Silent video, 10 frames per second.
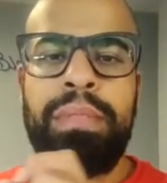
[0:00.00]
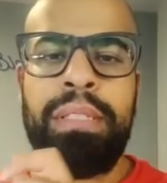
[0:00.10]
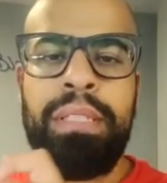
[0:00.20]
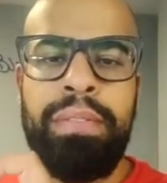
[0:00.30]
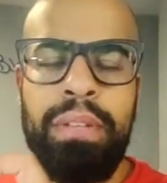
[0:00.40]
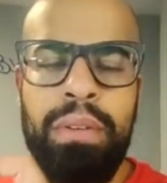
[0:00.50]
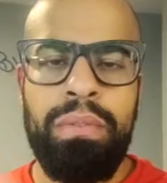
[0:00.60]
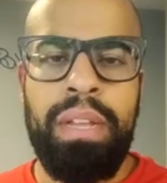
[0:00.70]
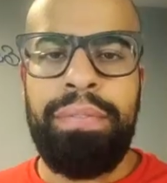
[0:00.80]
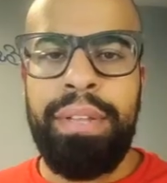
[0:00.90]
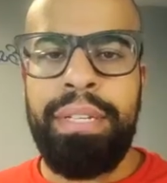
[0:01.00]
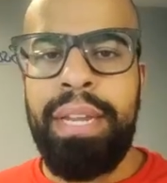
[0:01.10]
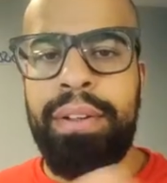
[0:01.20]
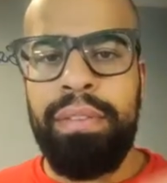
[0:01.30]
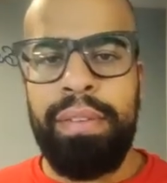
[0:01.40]
to see if they go
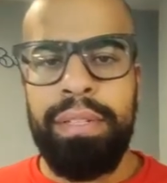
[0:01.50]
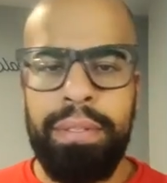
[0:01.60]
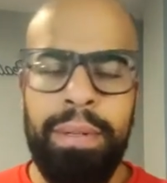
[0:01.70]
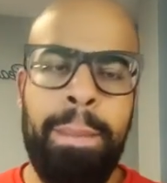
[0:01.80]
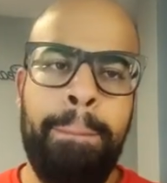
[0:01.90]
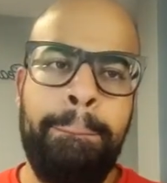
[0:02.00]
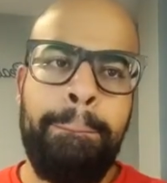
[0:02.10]
FHA or conventional.